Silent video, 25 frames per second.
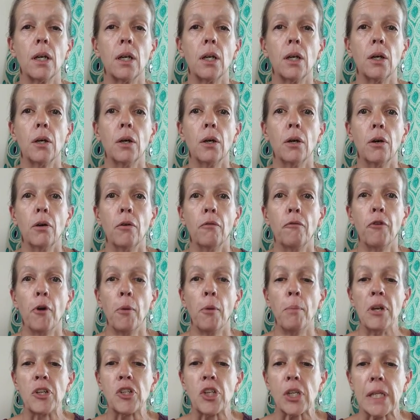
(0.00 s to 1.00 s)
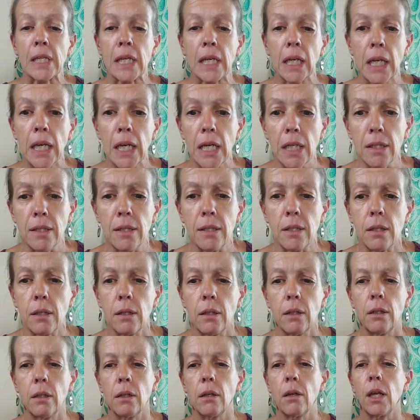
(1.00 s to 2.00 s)
Vermicious canids, he
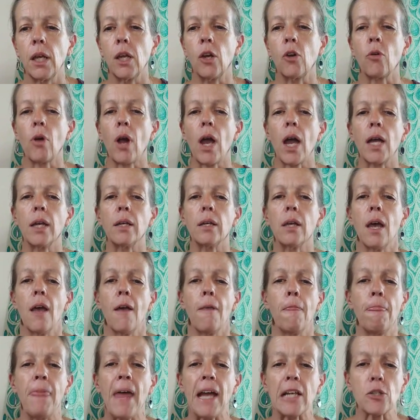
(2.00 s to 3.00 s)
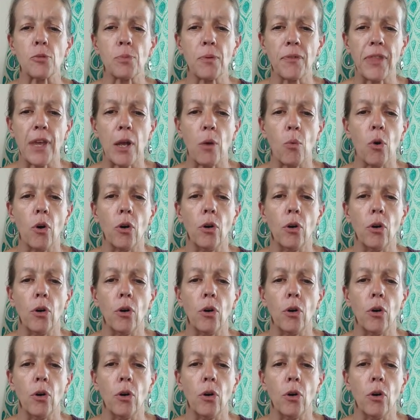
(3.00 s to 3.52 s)
cried. That's what they were.